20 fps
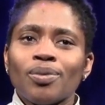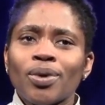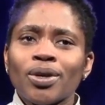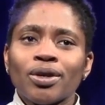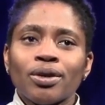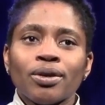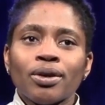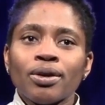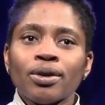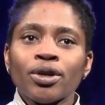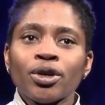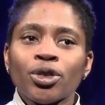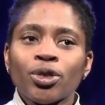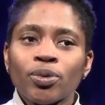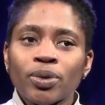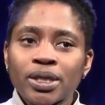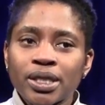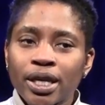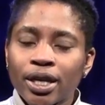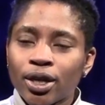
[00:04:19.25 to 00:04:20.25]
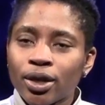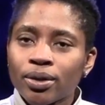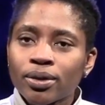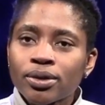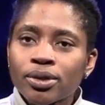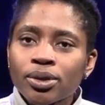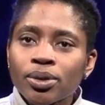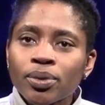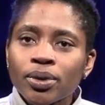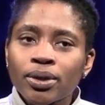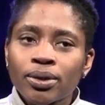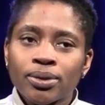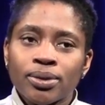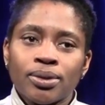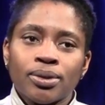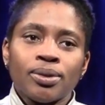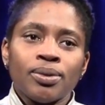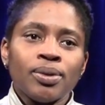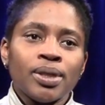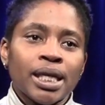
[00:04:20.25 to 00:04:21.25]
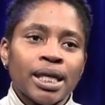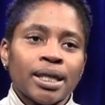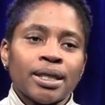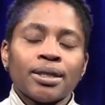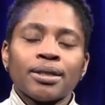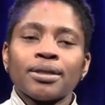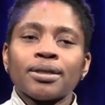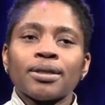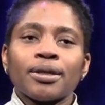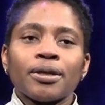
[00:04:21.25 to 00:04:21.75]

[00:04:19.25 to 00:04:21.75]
What on earth was I going to do with her schooling?